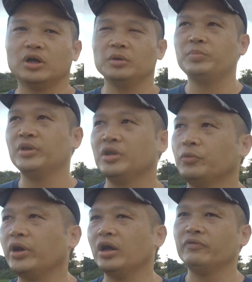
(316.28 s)
been
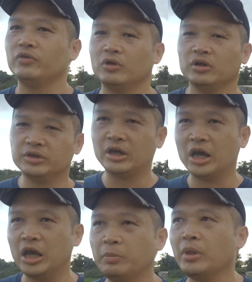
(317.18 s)
around for a long
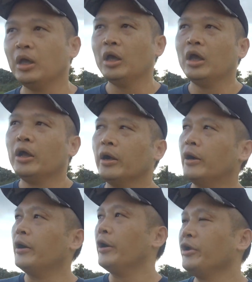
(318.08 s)
time,
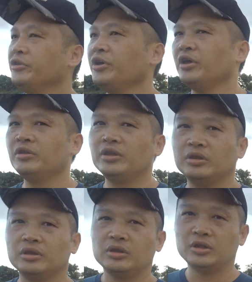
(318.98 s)
and then
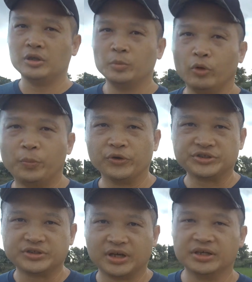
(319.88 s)
the more
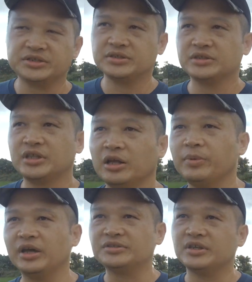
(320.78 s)
precise
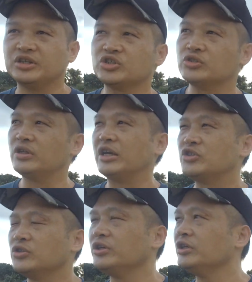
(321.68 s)
stabilization
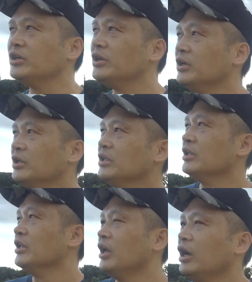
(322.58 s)
actually
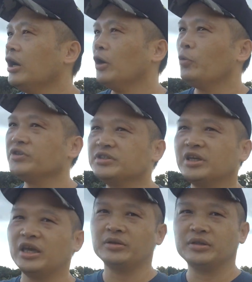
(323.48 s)

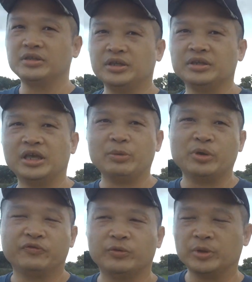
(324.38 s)
didn't came
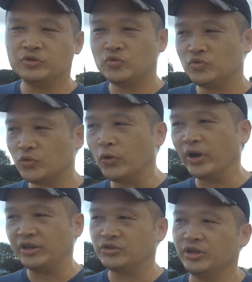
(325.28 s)
in from the drone.
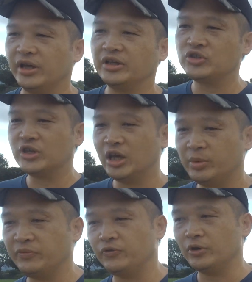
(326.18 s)
Actually, it actually came
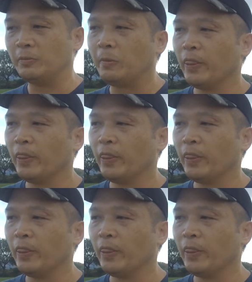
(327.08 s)
in from